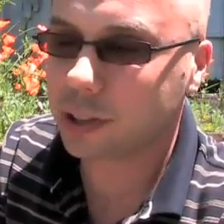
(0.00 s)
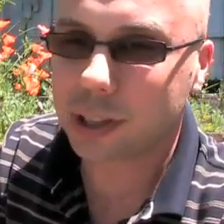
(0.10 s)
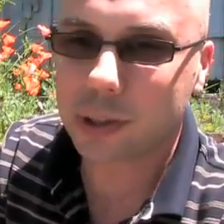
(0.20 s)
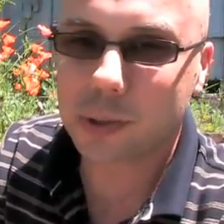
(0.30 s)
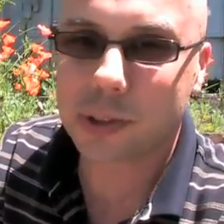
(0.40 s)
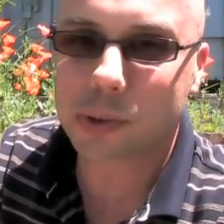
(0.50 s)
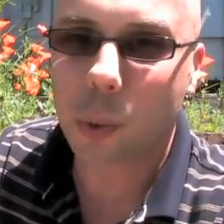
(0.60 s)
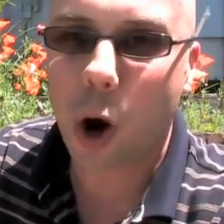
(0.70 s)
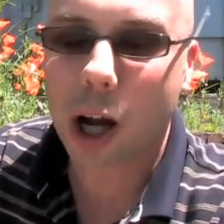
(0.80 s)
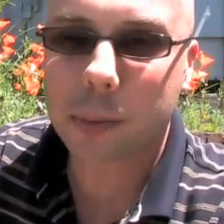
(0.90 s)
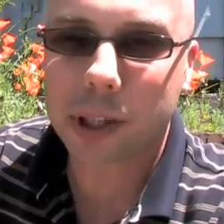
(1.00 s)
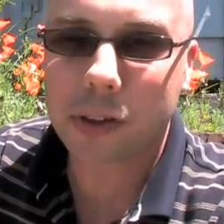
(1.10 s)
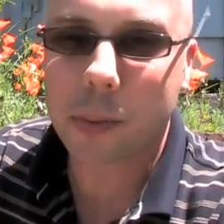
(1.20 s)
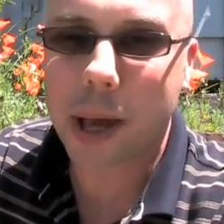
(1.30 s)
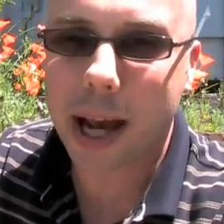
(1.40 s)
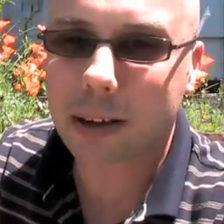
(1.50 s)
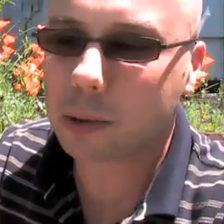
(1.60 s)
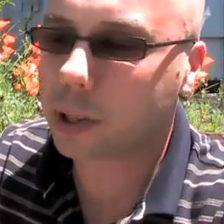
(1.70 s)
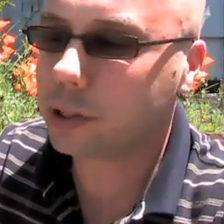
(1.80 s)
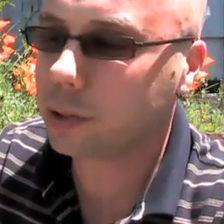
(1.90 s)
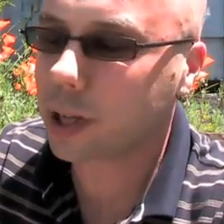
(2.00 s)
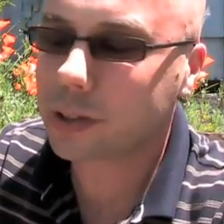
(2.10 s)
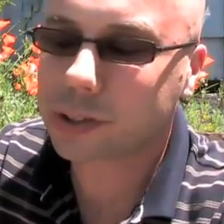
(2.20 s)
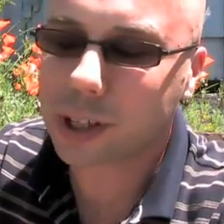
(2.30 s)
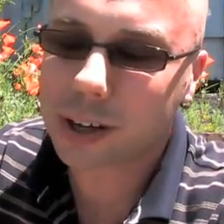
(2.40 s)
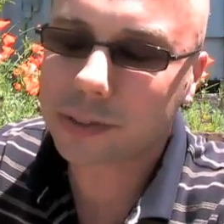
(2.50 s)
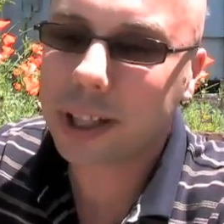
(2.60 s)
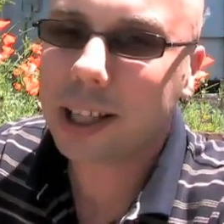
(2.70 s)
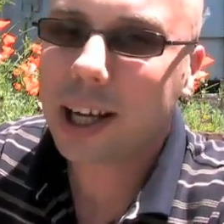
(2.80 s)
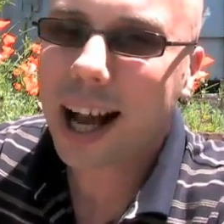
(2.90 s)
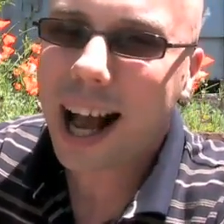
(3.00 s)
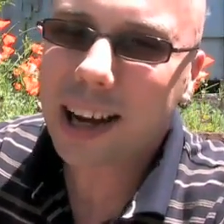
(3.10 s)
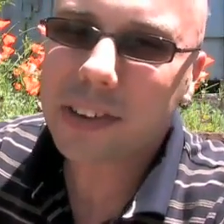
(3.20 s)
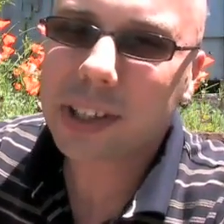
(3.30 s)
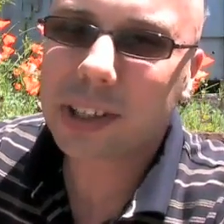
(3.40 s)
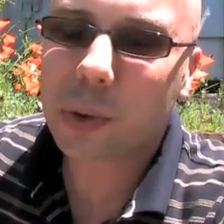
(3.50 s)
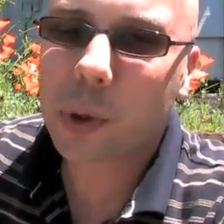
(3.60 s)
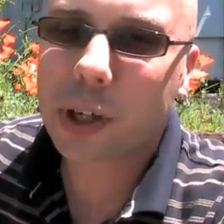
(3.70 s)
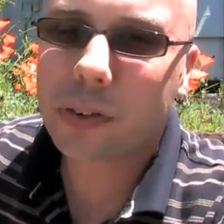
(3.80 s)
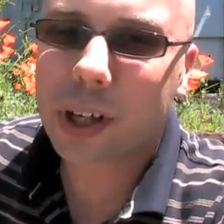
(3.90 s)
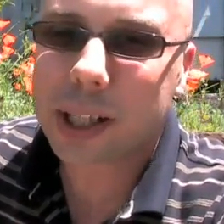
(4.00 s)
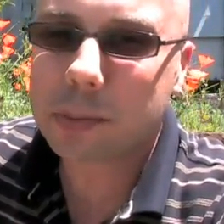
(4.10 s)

to use as a Walkman in the background while you're doing other stuff. I don't think you're going to win over any